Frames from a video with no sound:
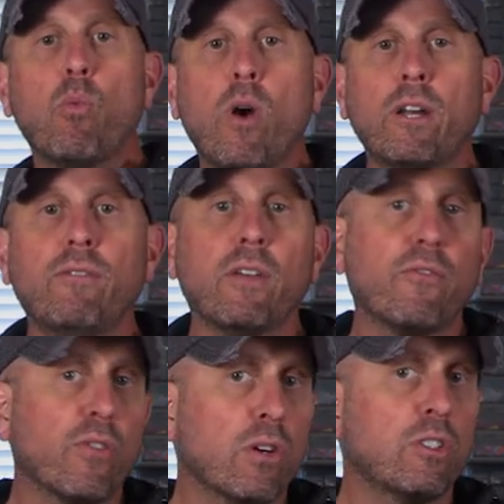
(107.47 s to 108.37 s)
one of the
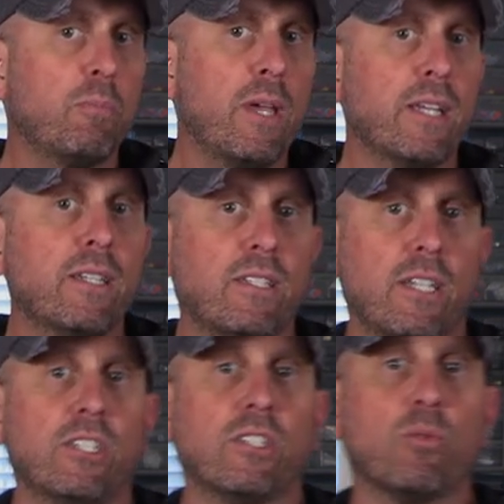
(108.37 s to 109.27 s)
first big
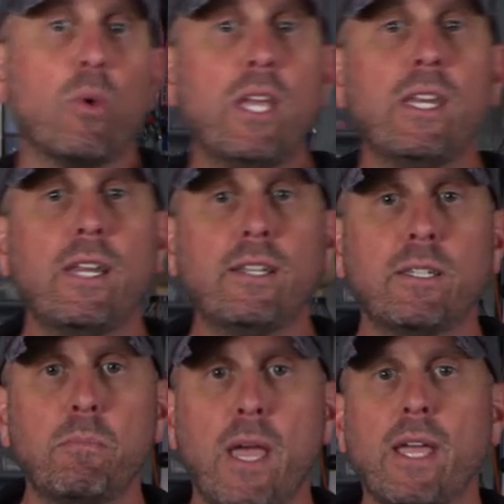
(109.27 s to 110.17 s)
decisions we needed
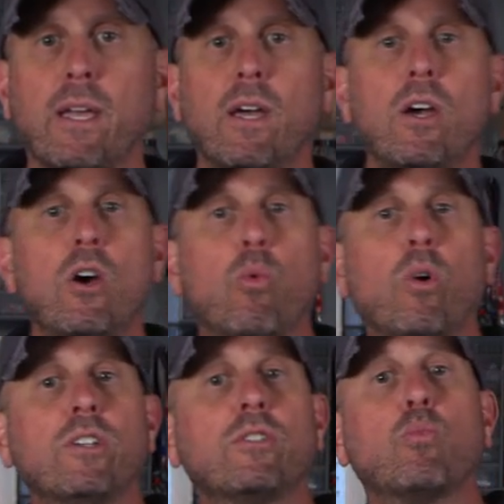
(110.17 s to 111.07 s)
to make
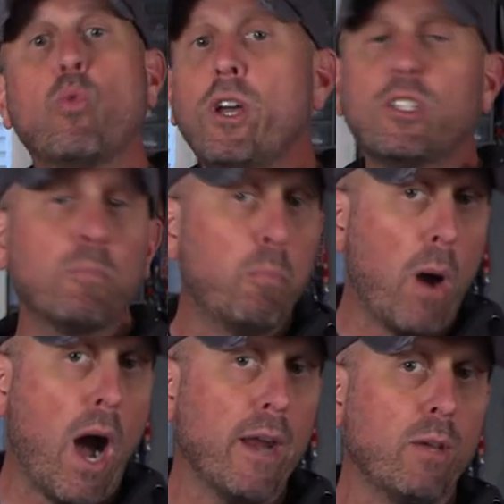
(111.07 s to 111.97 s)
was which
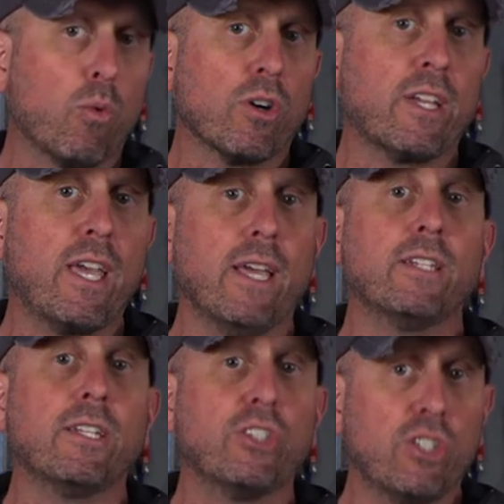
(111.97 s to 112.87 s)
bodywork
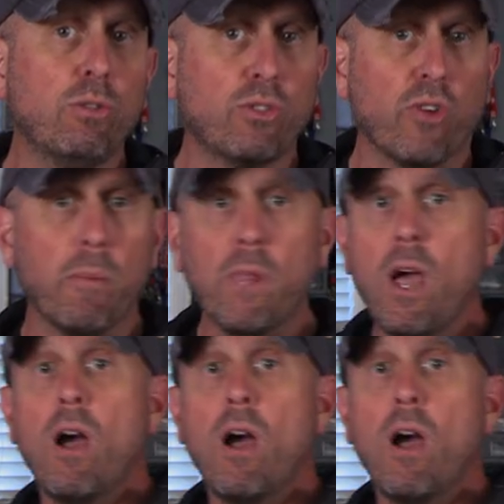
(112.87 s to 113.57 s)
kit to choose from.